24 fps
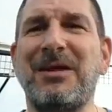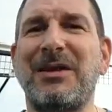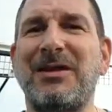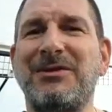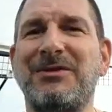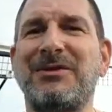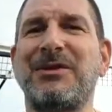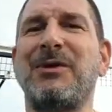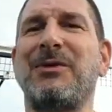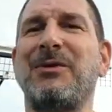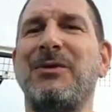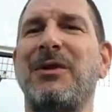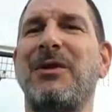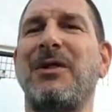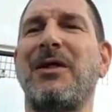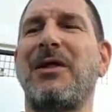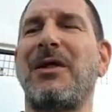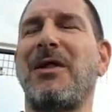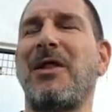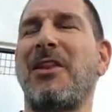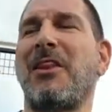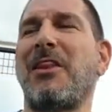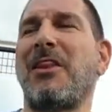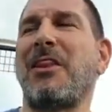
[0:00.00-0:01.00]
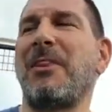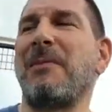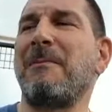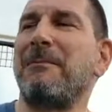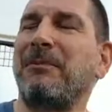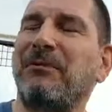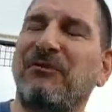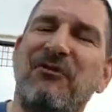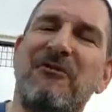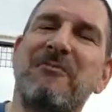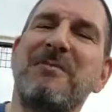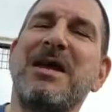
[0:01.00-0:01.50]
So
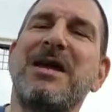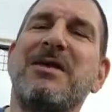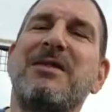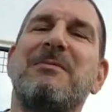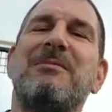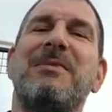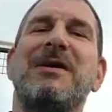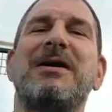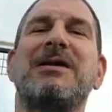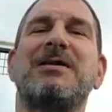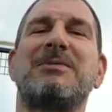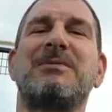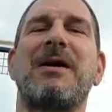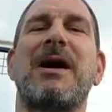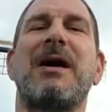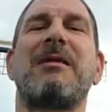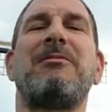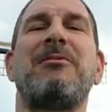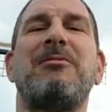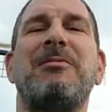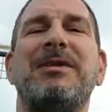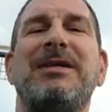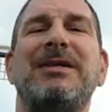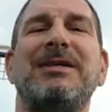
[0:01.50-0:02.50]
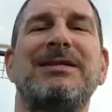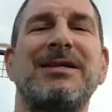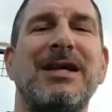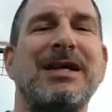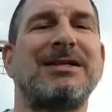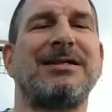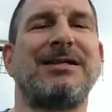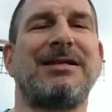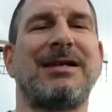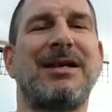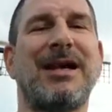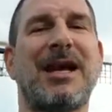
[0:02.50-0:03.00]
for me, the biggest problem in
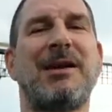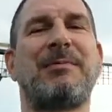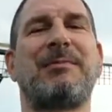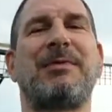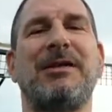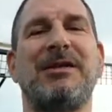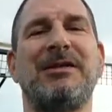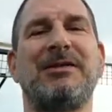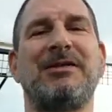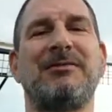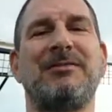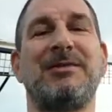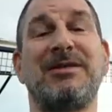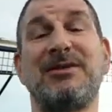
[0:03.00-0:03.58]
discussing capitalism